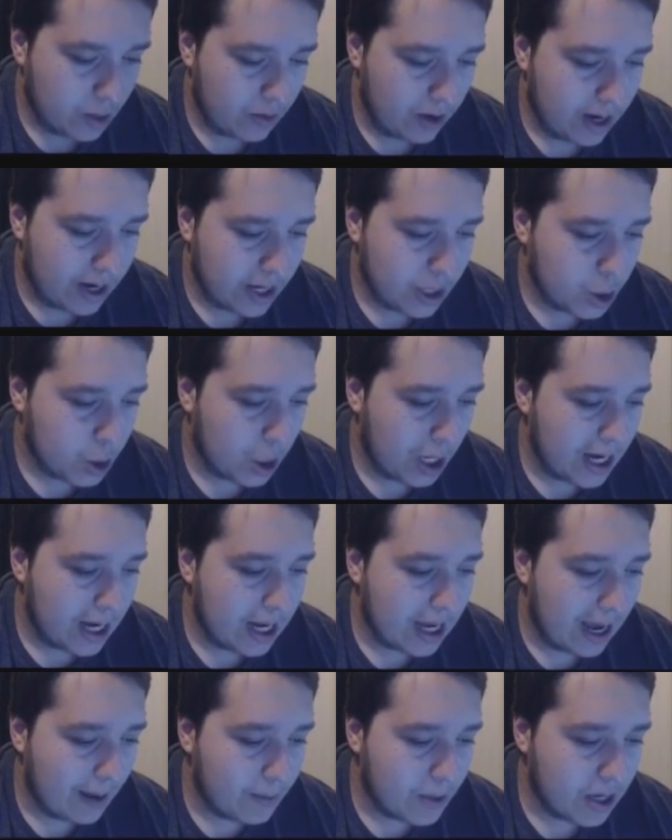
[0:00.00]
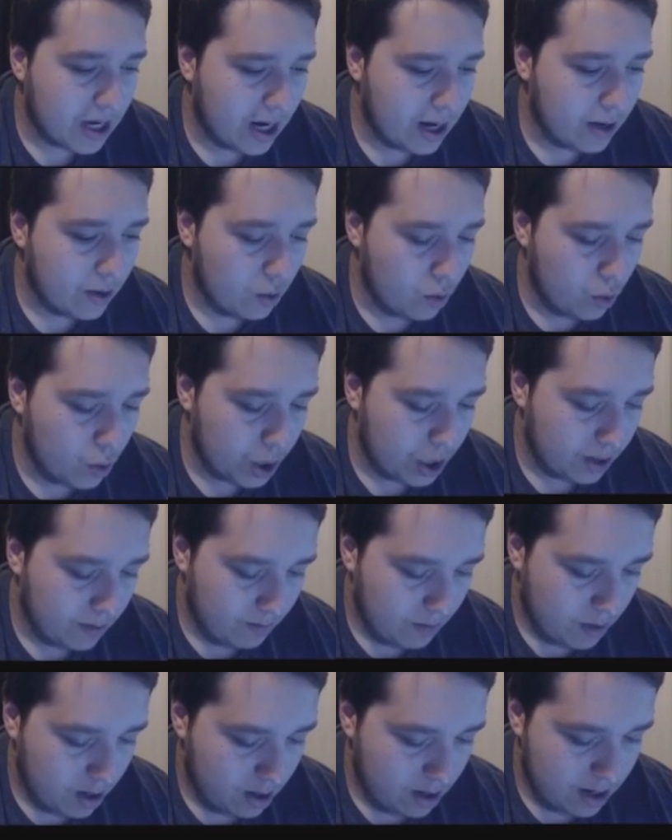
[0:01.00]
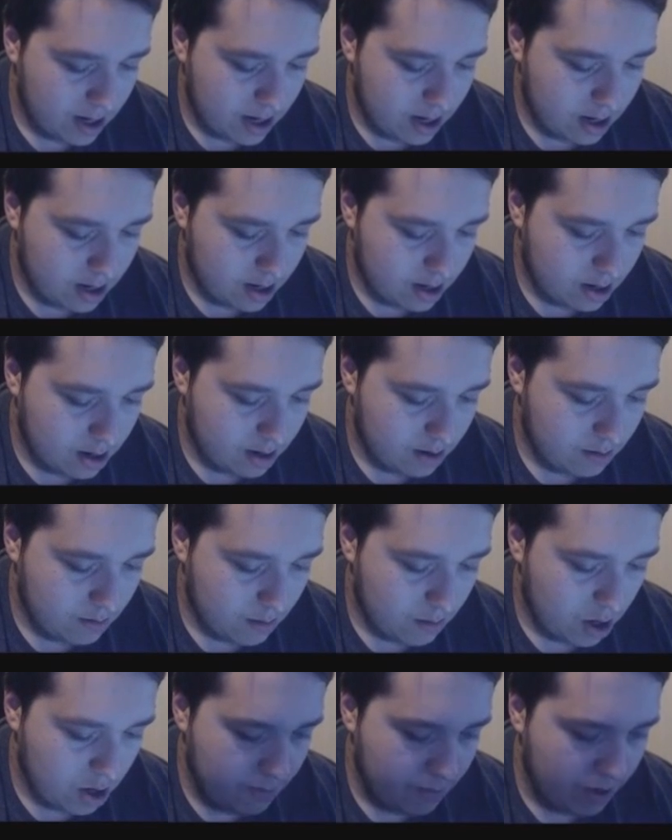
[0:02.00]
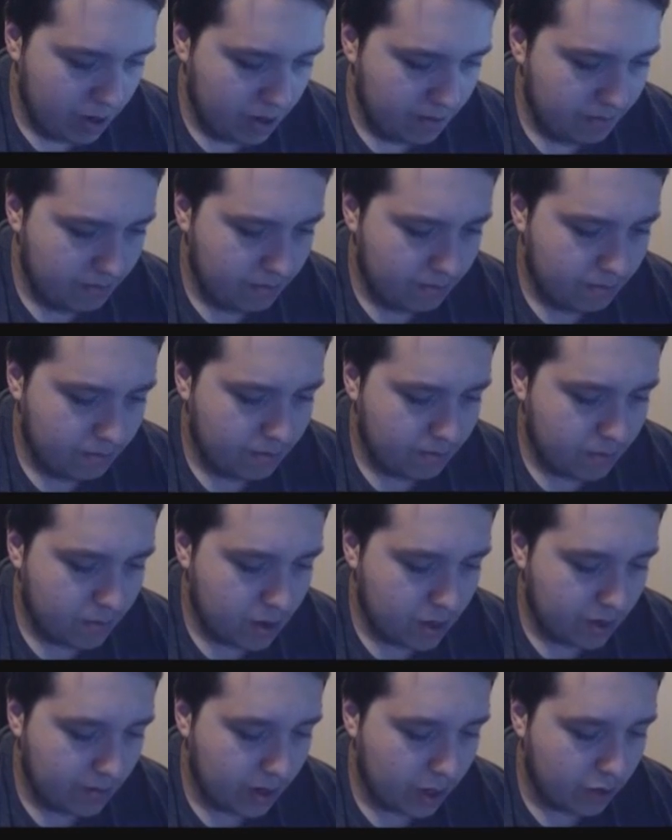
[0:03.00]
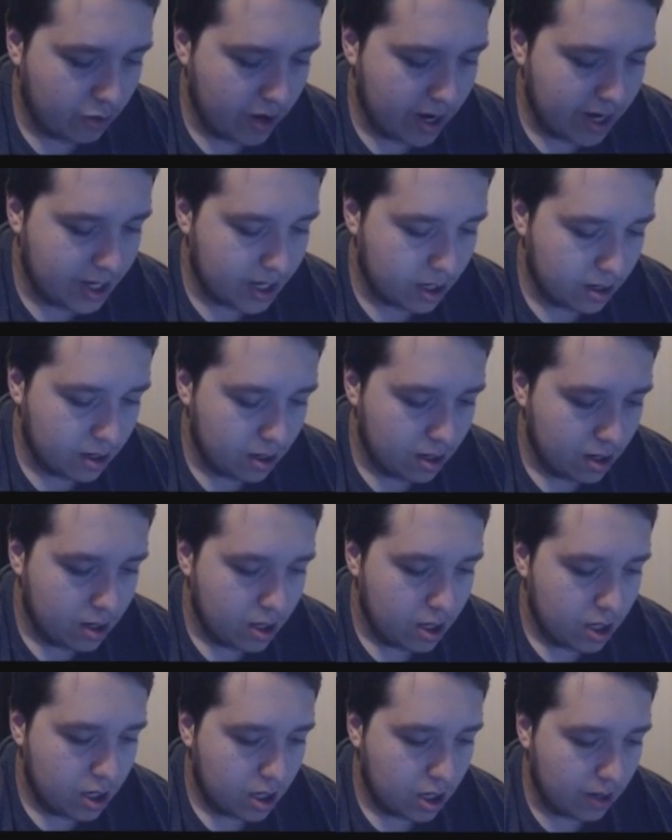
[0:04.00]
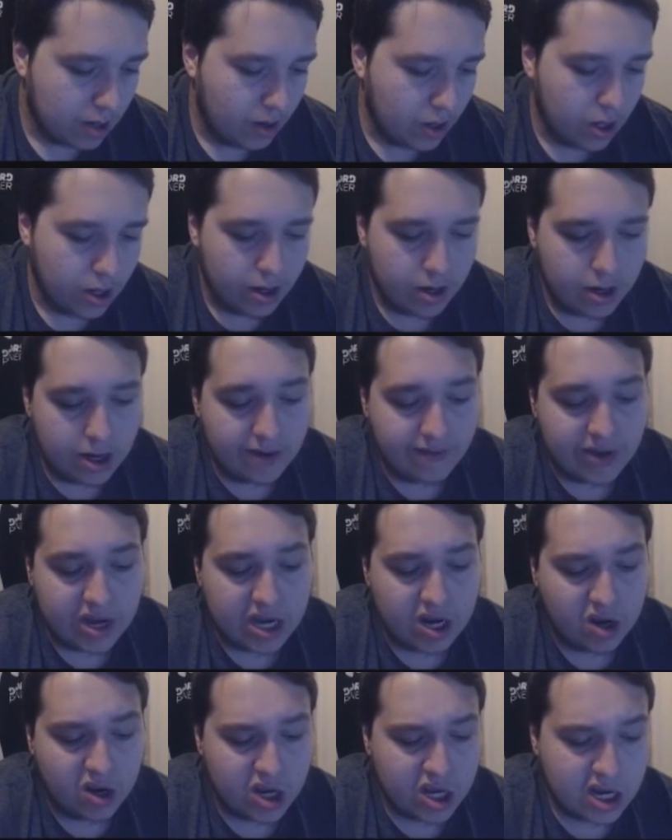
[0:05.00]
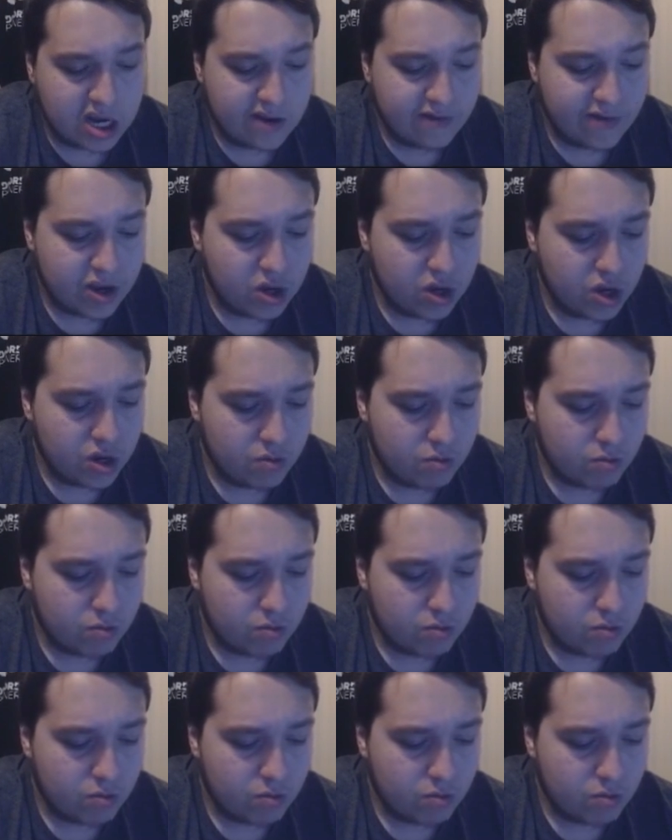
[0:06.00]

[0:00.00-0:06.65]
Right, let's train the camp. Done. Awesome. Open. Open, great. Come on. Anything nice? Anything good?